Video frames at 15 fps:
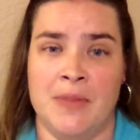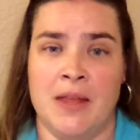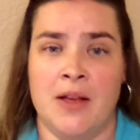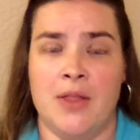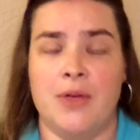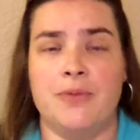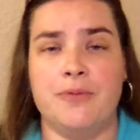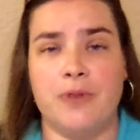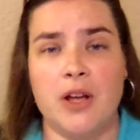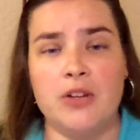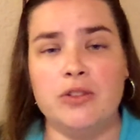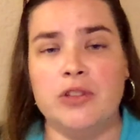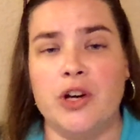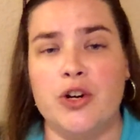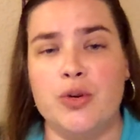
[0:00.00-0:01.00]
The frontal
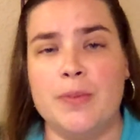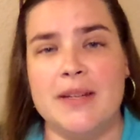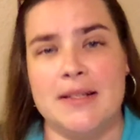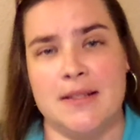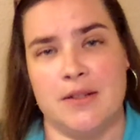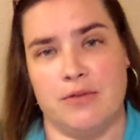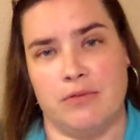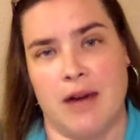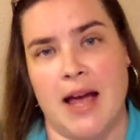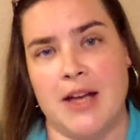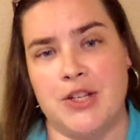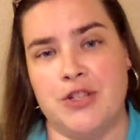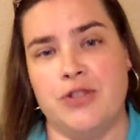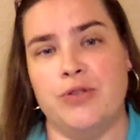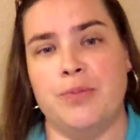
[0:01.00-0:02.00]
lobe is the
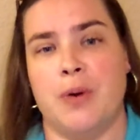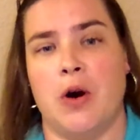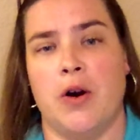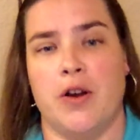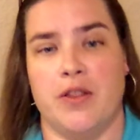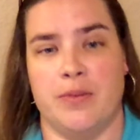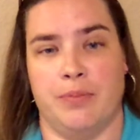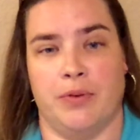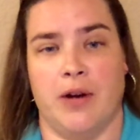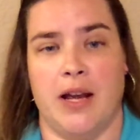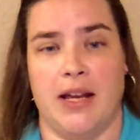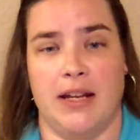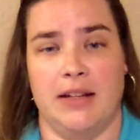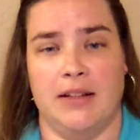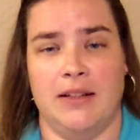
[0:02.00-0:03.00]
rational part of the
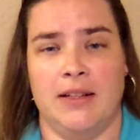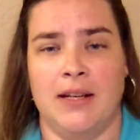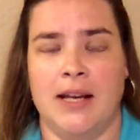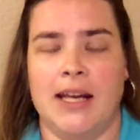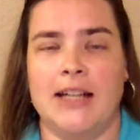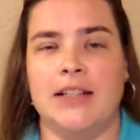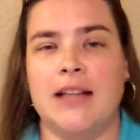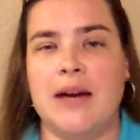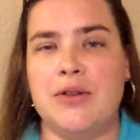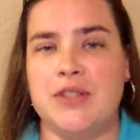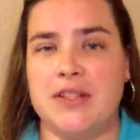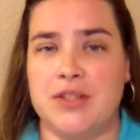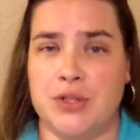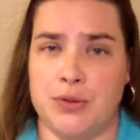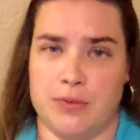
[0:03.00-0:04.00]
brain. It allows
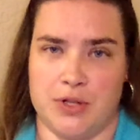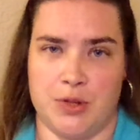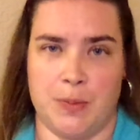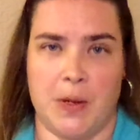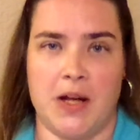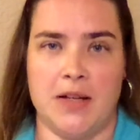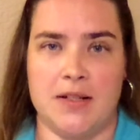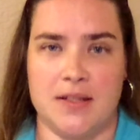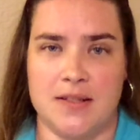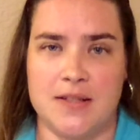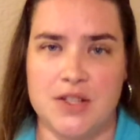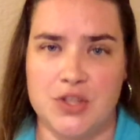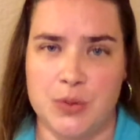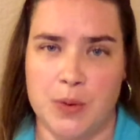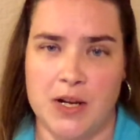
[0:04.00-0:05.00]
us to respond to
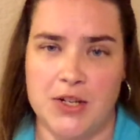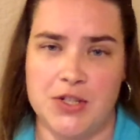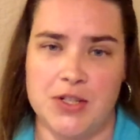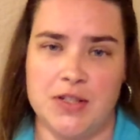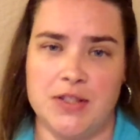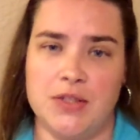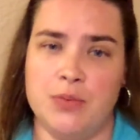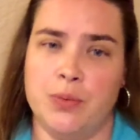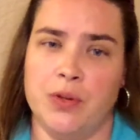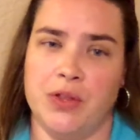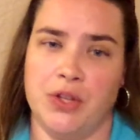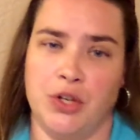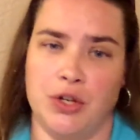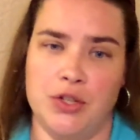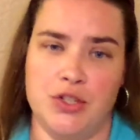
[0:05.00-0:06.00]
situations with
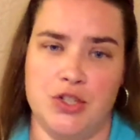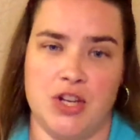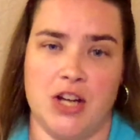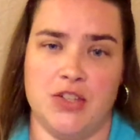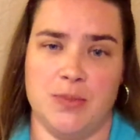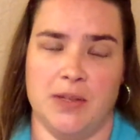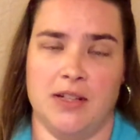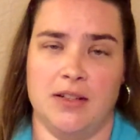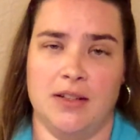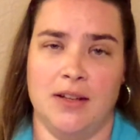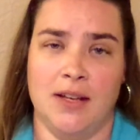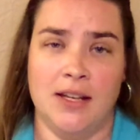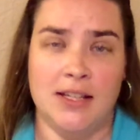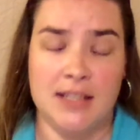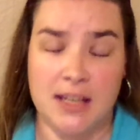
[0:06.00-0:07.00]
good judgment,
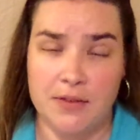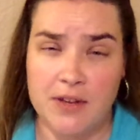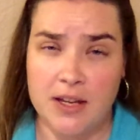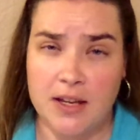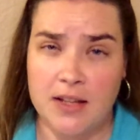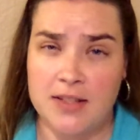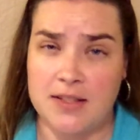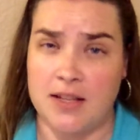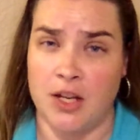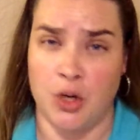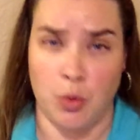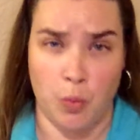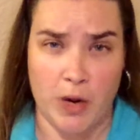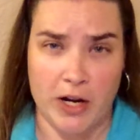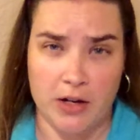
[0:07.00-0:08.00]
giving us an
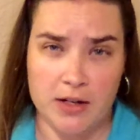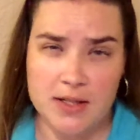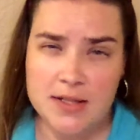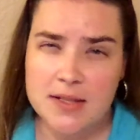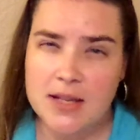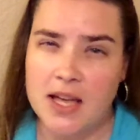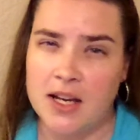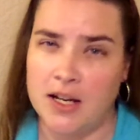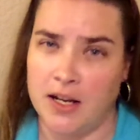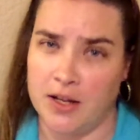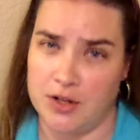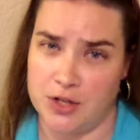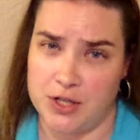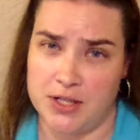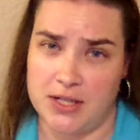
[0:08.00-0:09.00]
awareness and an
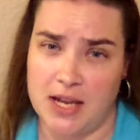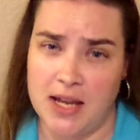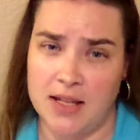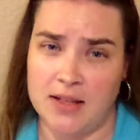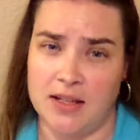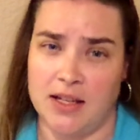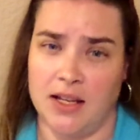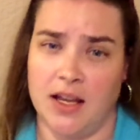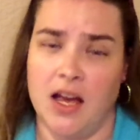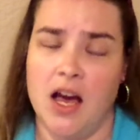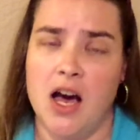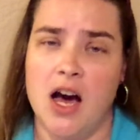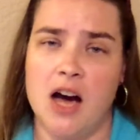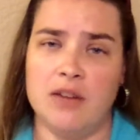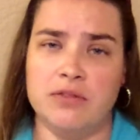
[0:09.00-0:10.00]
understanding
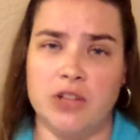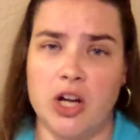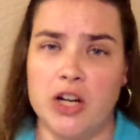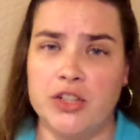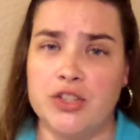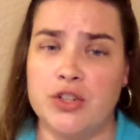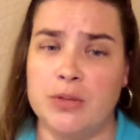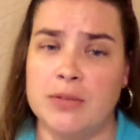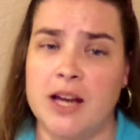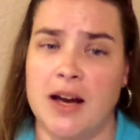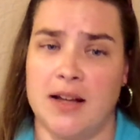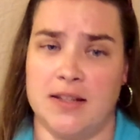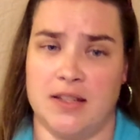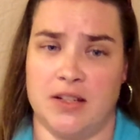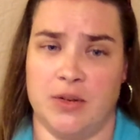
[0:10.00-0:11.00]
of long-term
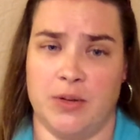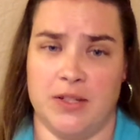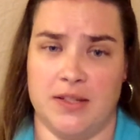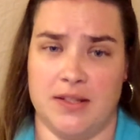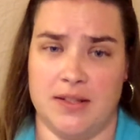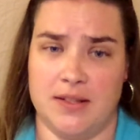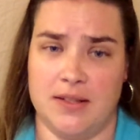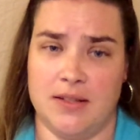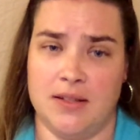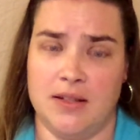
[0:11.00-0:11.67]
consequences.